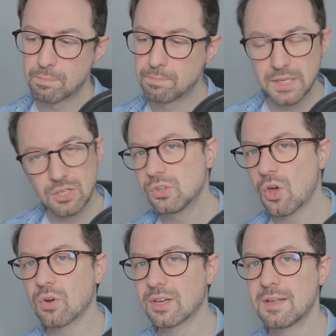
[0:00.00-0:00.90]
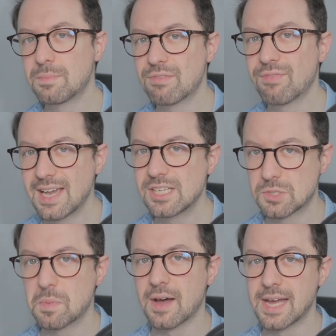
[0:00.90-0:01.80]
but you're not going to be
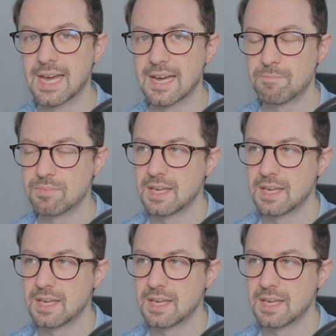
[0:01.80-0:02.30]
fazed by it.